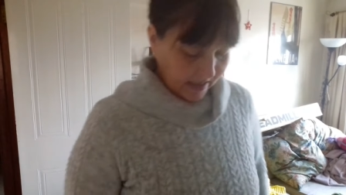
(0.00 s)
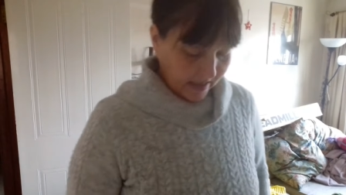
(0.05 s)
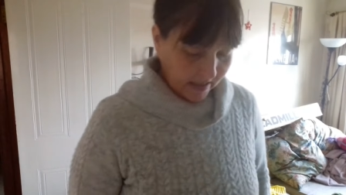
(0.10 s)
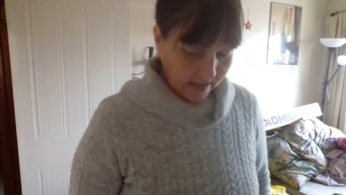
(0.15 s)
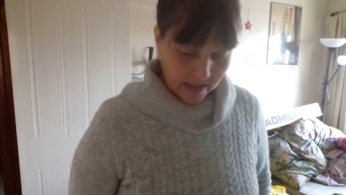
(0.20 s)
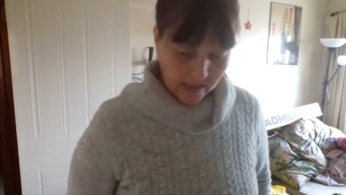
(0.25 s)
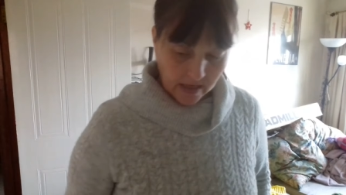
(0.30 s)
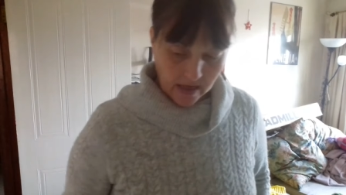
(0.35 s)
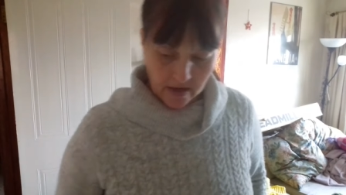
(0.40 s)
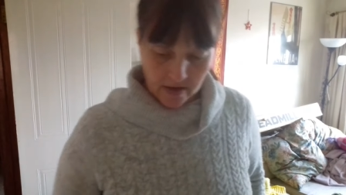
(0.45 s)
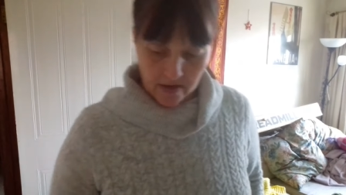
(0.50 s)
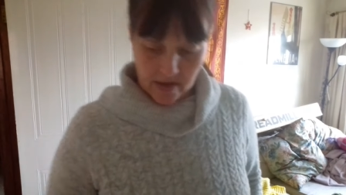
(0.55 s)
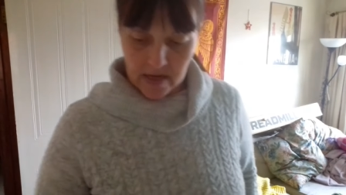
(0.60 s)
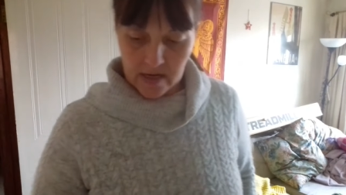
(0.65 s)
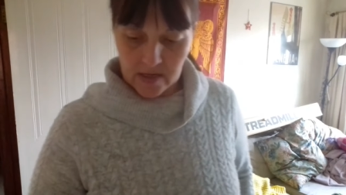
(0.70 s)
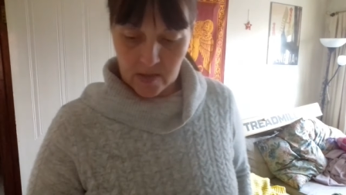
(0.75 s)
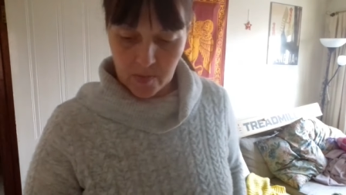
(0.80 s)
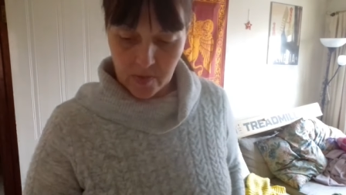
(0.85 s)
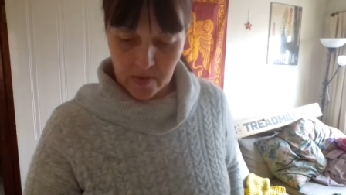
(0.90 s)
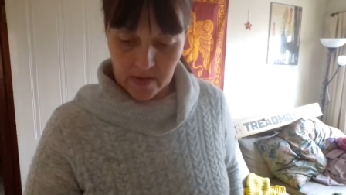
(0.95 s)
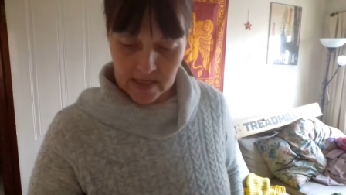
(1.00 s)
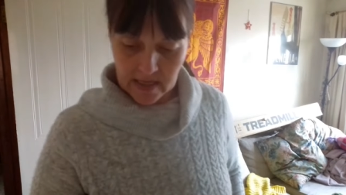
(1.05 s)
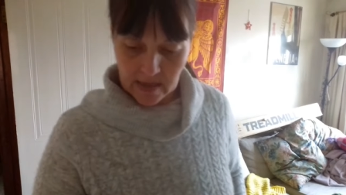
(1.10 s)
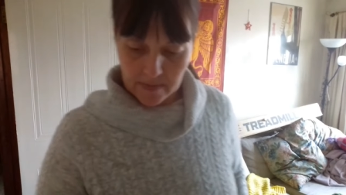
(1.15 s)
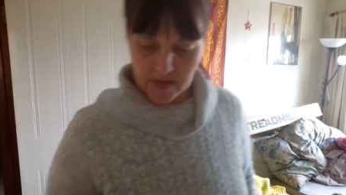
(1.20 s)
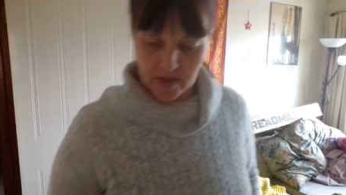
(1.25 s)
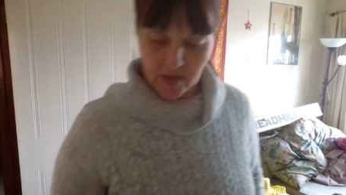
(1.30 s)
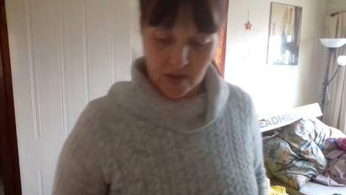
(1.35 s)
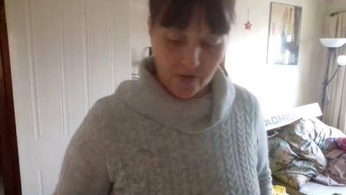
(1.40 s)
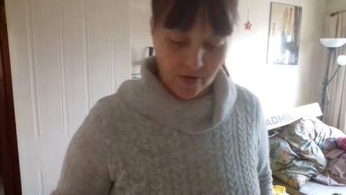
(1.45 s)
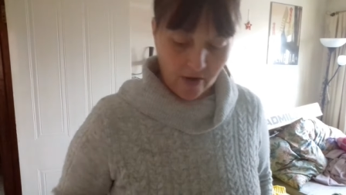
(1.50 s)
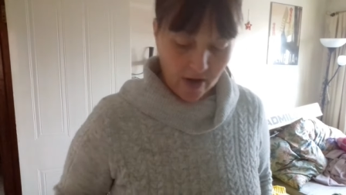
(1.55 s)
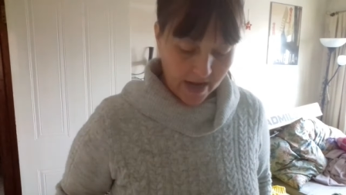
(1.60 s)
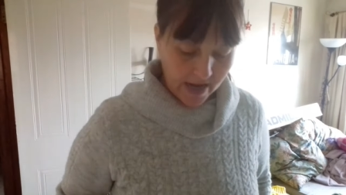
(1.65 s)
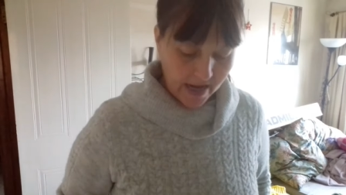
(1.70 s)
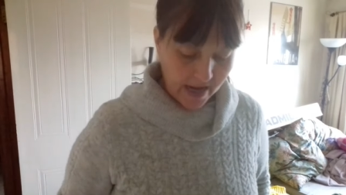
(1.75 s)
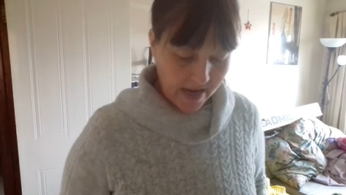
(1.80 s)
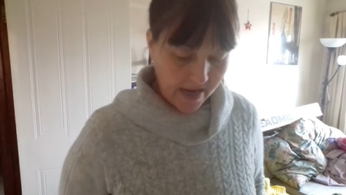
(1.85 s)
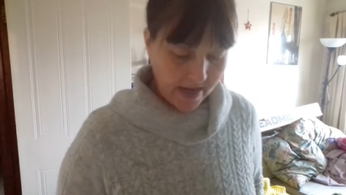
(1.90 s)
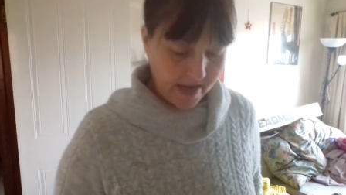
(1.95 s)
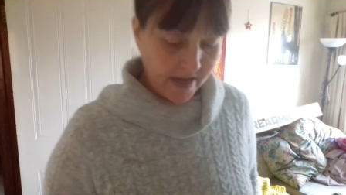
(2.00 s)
So let's put this up to 3.